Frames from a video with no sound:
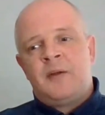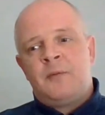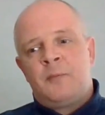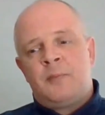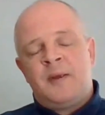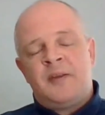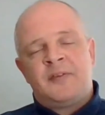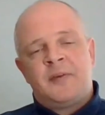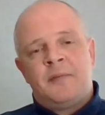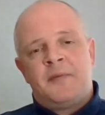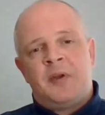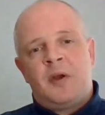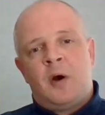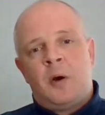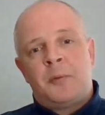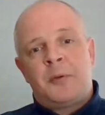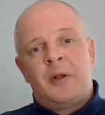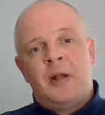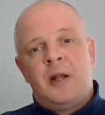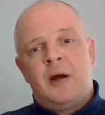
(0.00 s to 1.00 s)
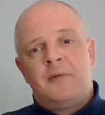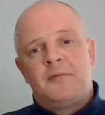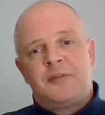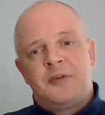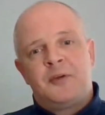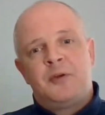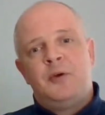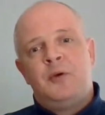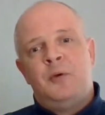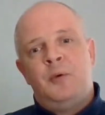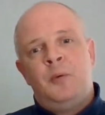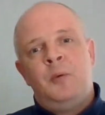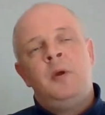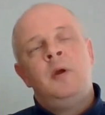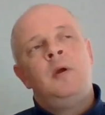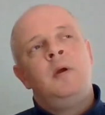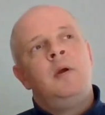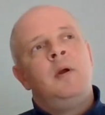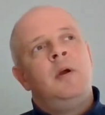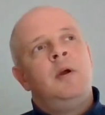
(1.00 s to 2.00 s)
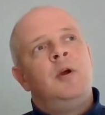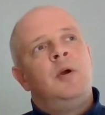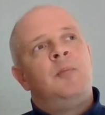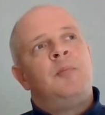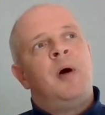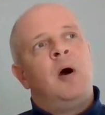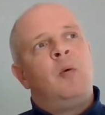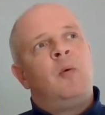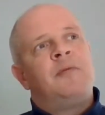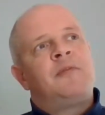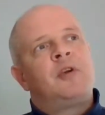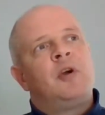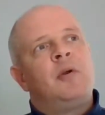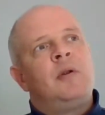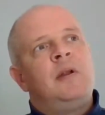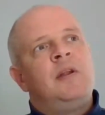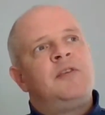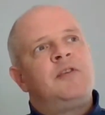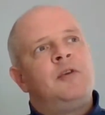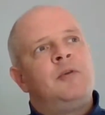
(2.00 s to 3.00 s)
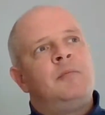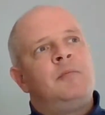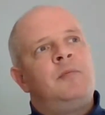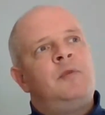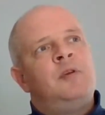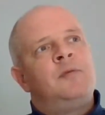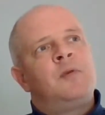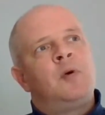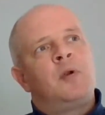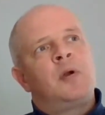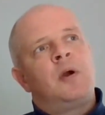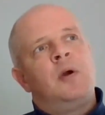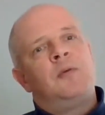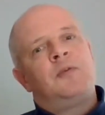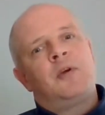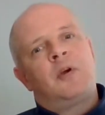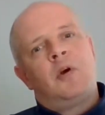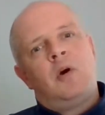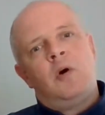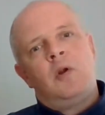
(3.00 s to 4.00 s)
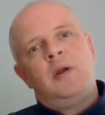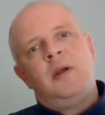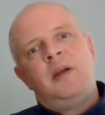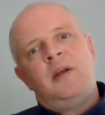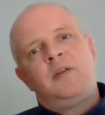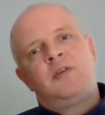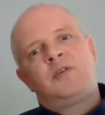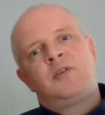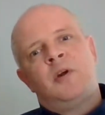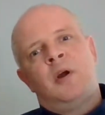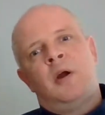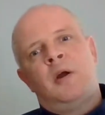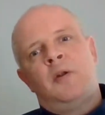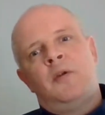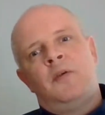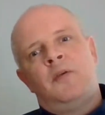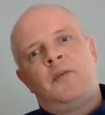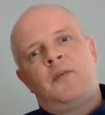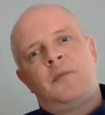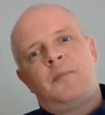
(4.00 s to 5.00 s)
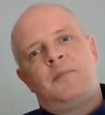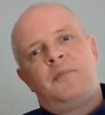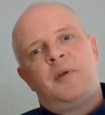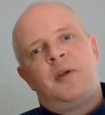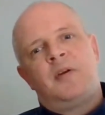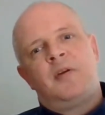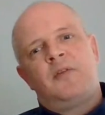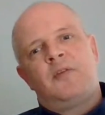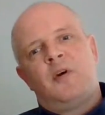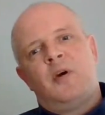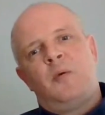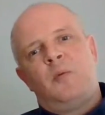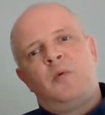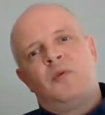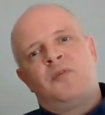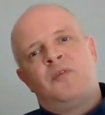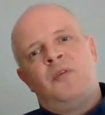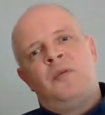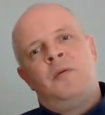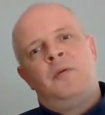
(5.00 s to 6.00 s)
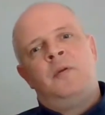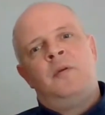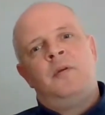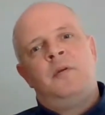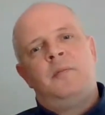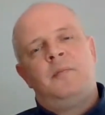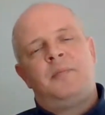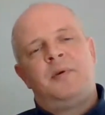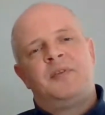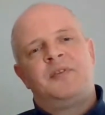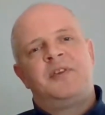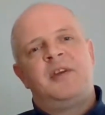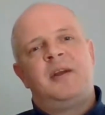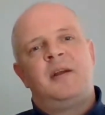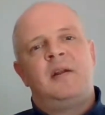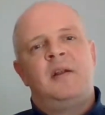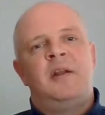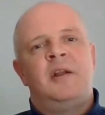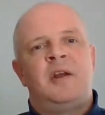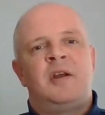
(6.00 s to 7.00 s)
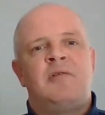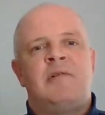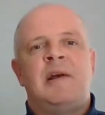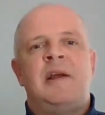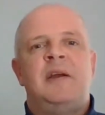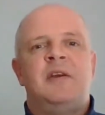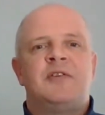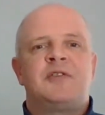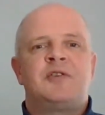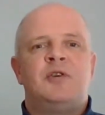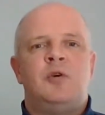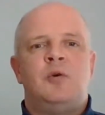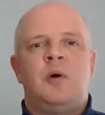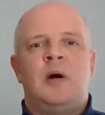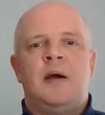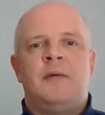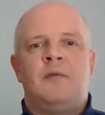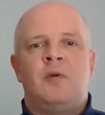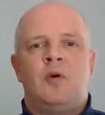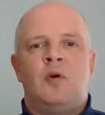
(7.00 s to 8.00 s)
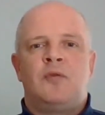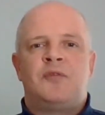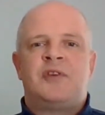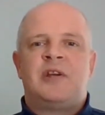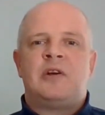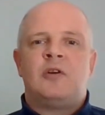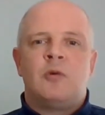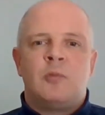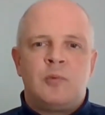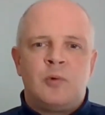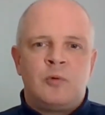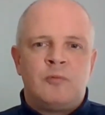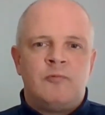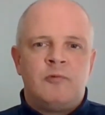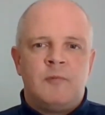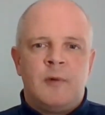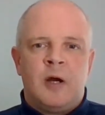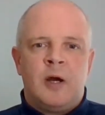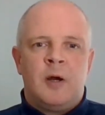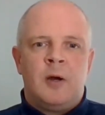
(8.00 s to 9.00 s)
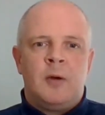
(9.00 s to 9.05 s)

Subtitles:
That would be something I would love to do. But with journalism, you've got to go to college, and because I wasn't particularly great at school, I haven't got terrible